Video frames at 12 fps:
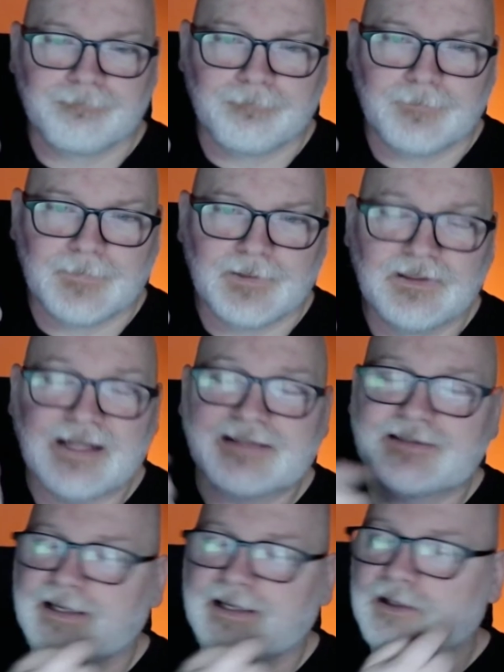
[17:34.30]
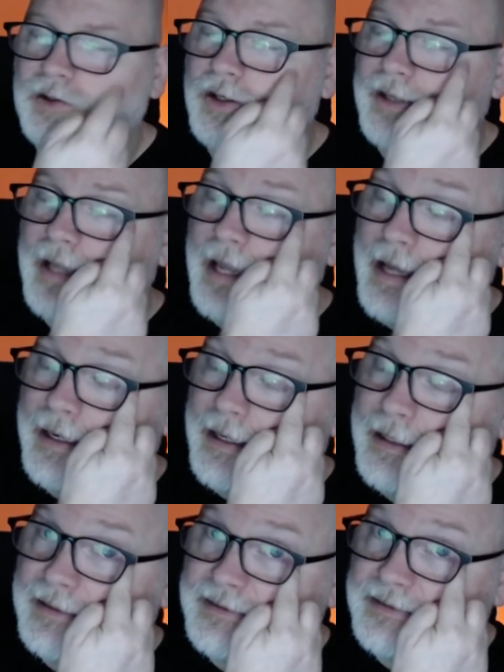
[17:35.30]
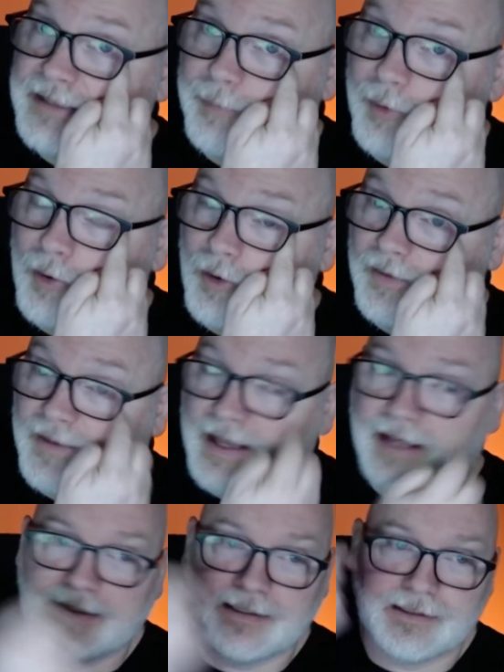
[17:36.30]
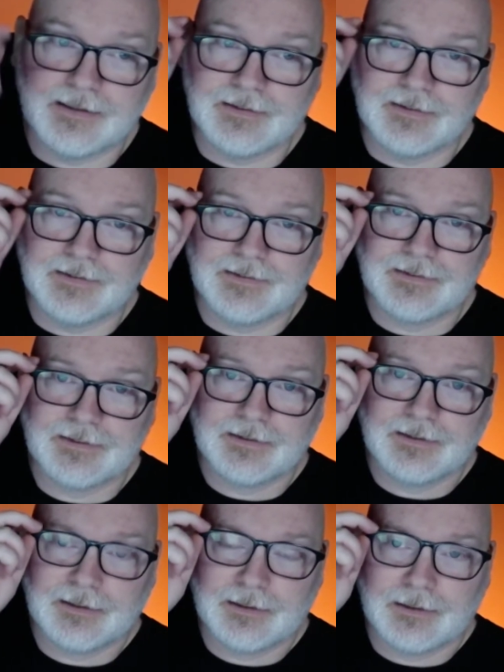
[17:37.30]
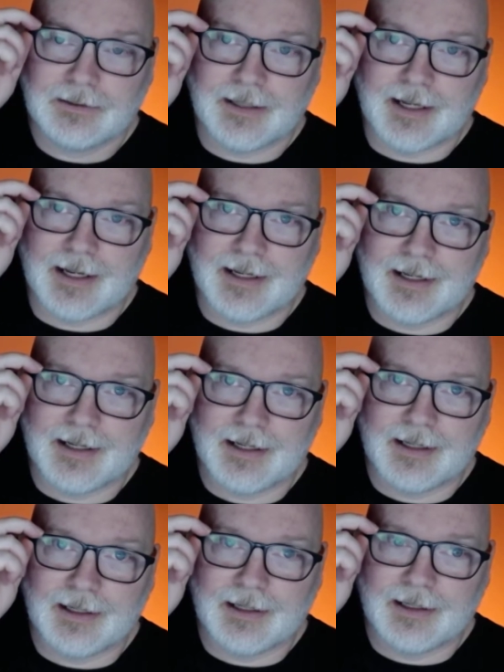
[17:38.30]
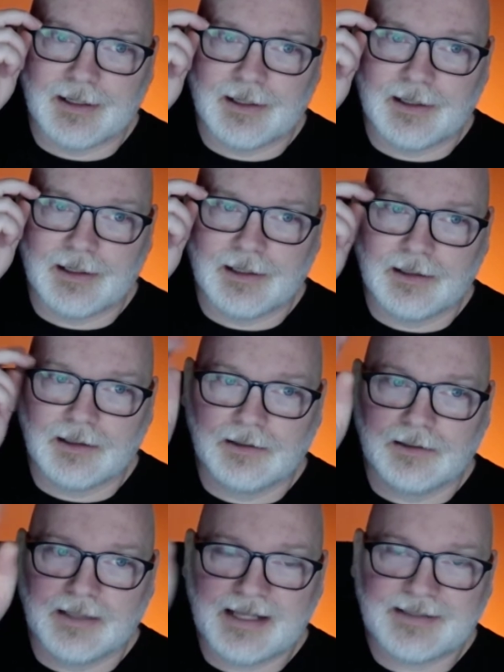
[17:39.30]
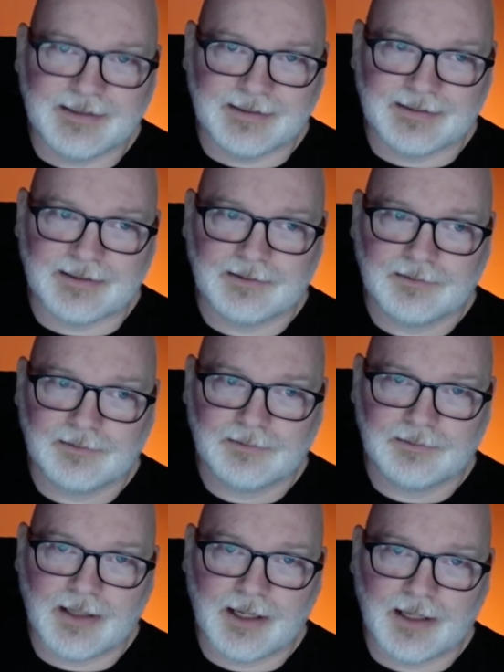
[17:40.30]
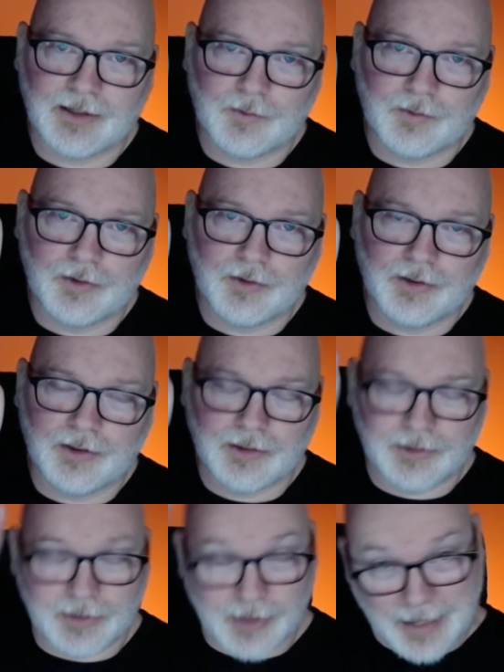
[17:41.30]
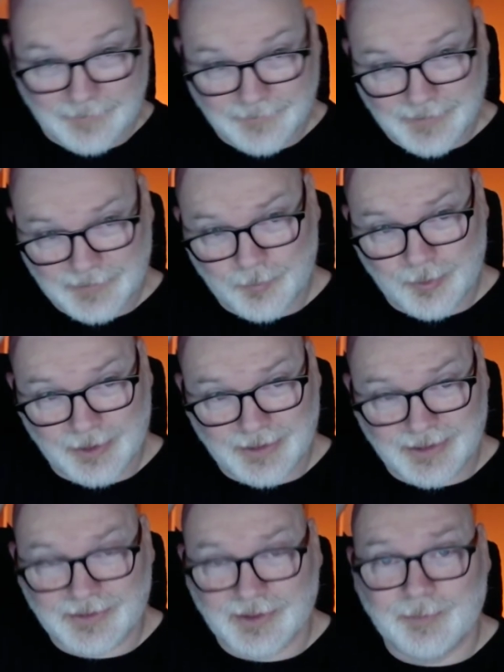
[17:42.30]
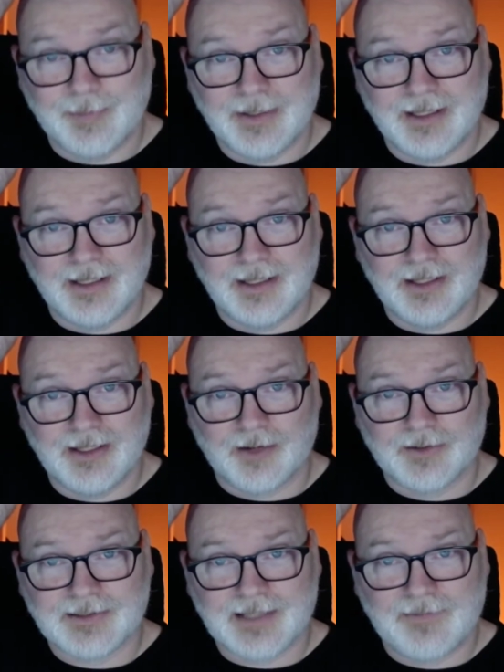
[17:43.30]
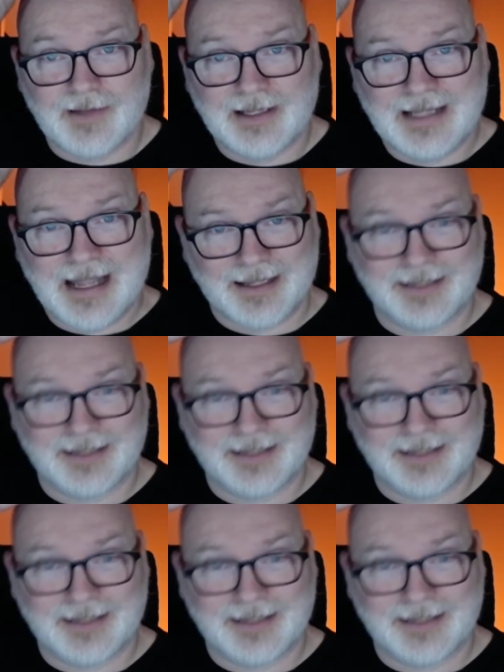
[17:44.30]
let's take a look at an example that is less easy. And the obvious one is going to be Yaroslav Halak,